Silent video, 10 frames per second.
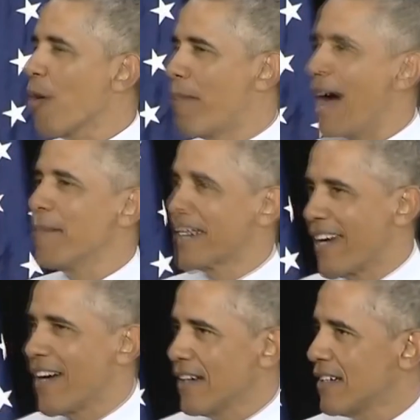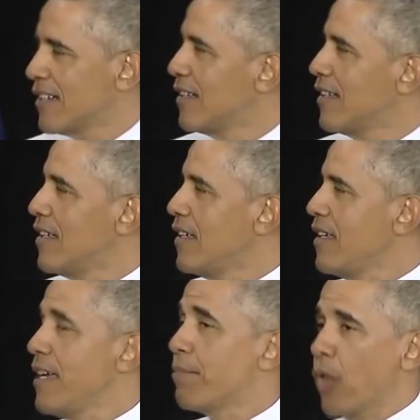Obamacare,
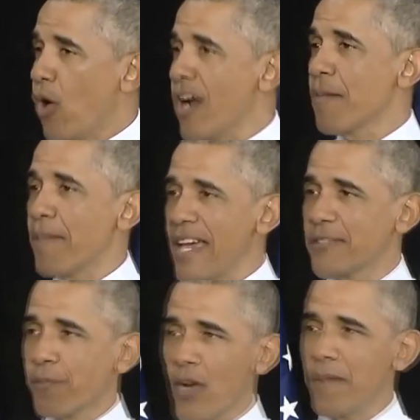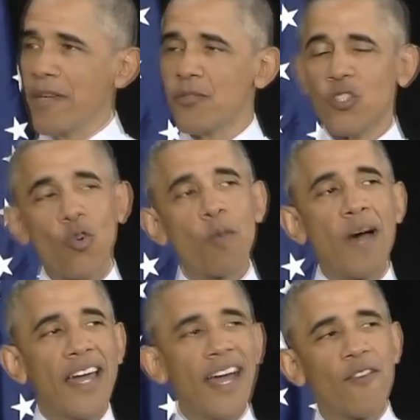employer-based premiums grew
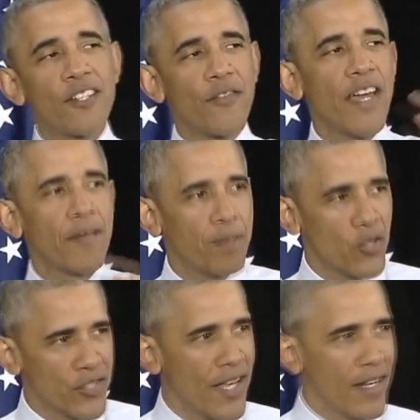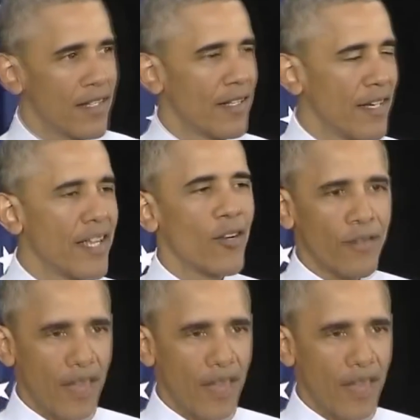by an average of 8% a year.